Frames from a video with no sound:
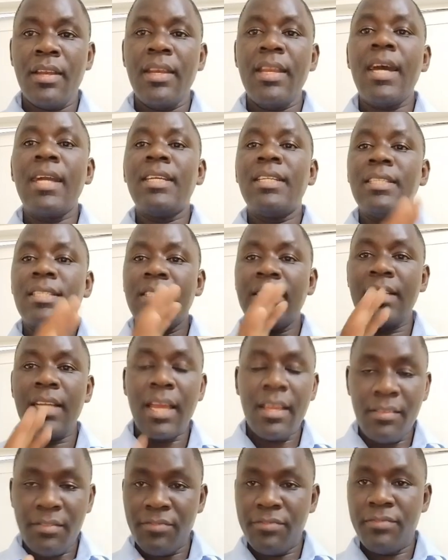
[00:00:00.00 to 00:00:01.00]
That is
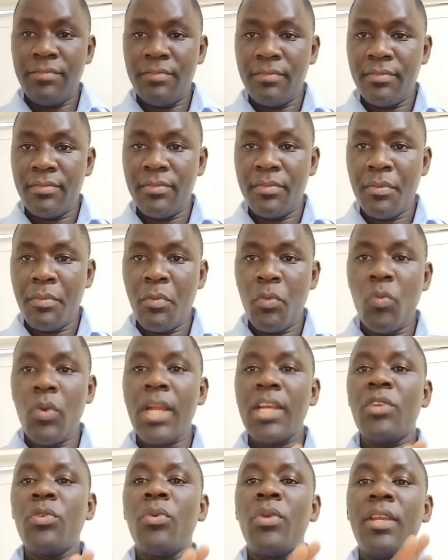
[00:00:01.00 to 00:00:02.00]
life.
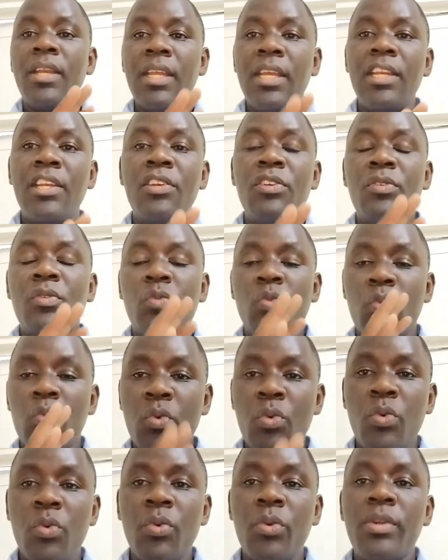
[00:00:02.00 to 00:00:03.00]
What we need to
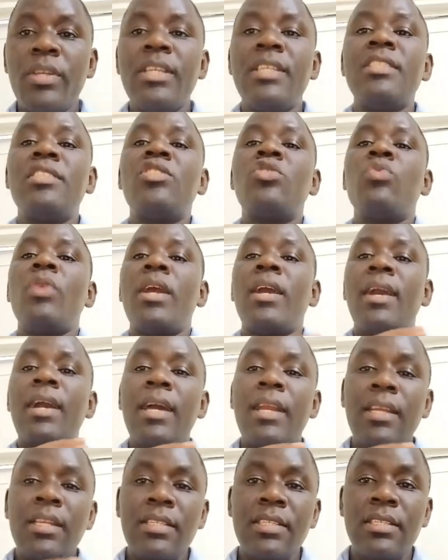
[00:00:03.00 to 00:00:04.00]
do is to
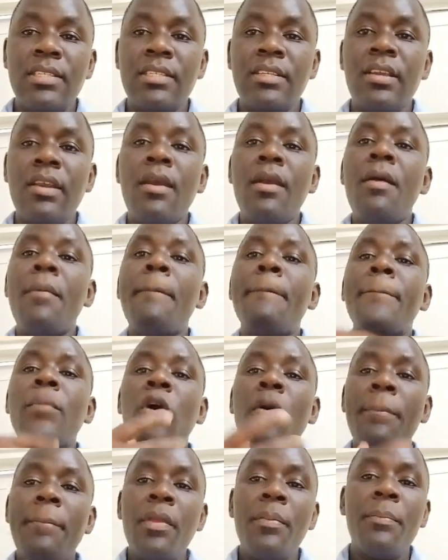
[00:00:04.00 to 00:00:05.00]
encourage
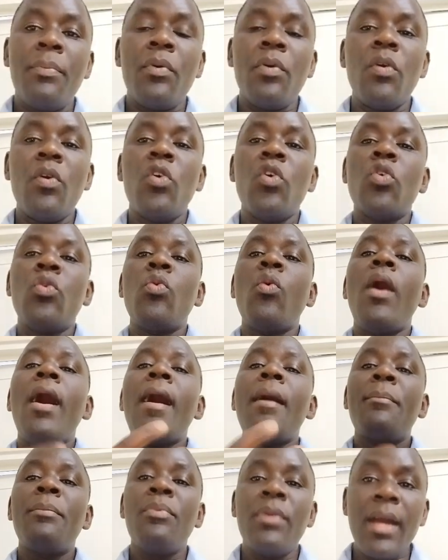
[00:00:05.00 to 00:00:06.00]
more people to
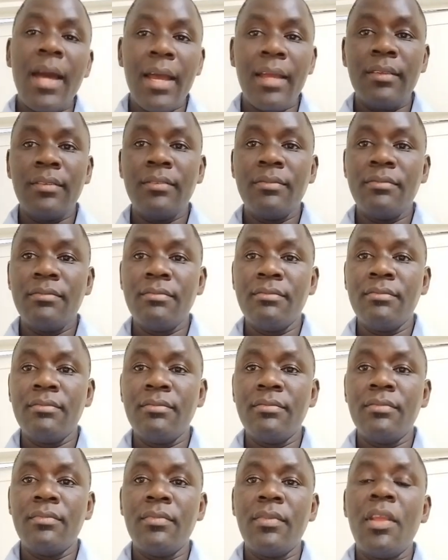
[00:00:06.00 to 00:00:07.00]
apply.
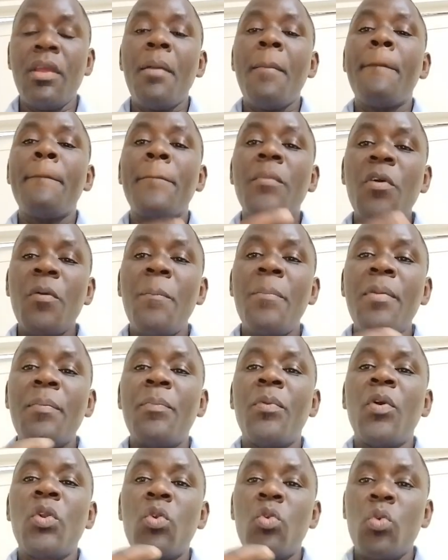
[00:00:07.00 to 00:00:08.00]
More
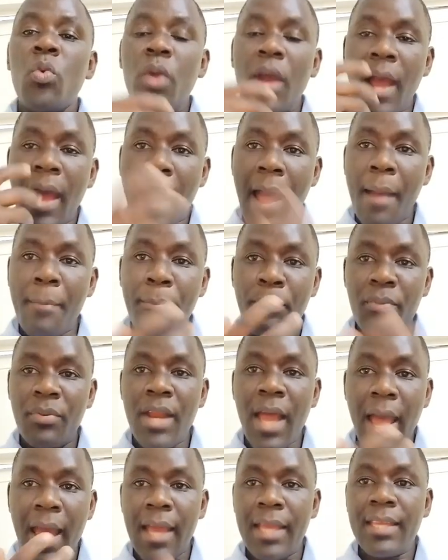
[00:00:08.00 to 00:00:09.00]
people to
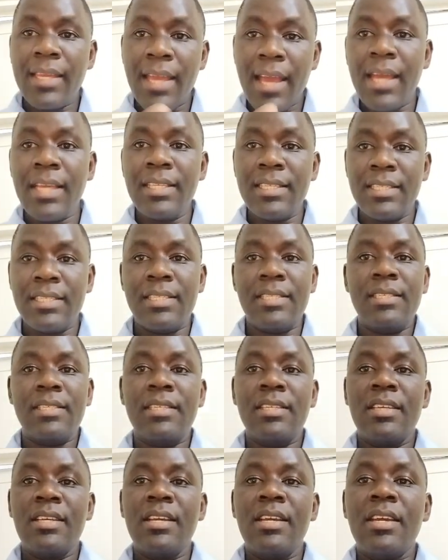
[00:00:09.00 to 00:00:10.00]
apply, guys.
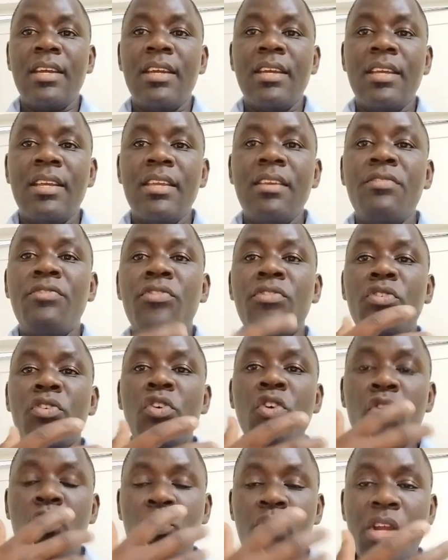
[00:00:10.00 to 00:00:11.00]
If you
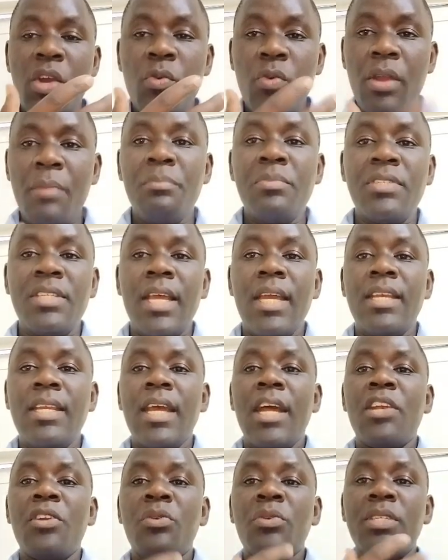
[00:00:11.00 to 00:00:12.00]
go to the website
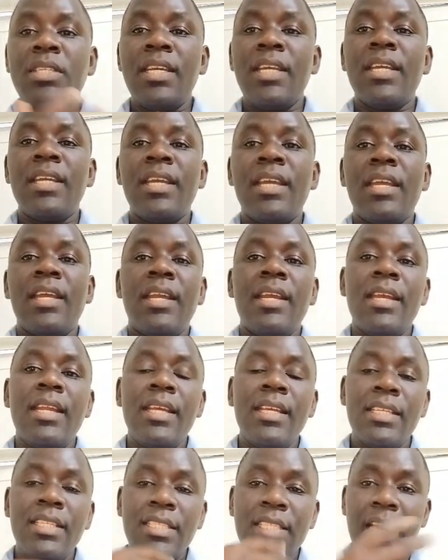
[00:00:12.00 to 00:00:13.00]
and you check
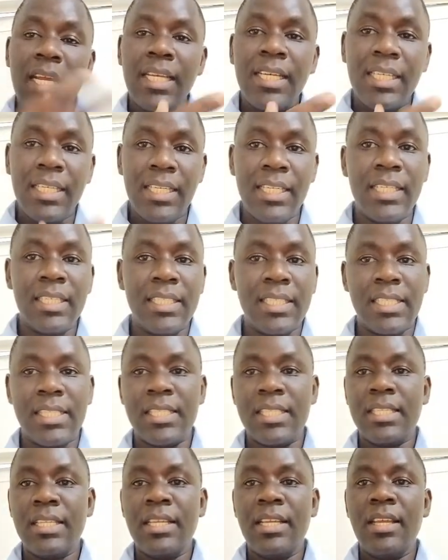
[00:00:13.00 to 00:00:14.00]
the
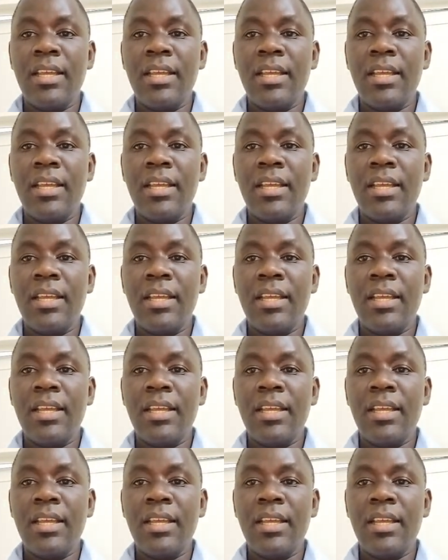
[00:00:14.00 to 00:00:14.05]
statistics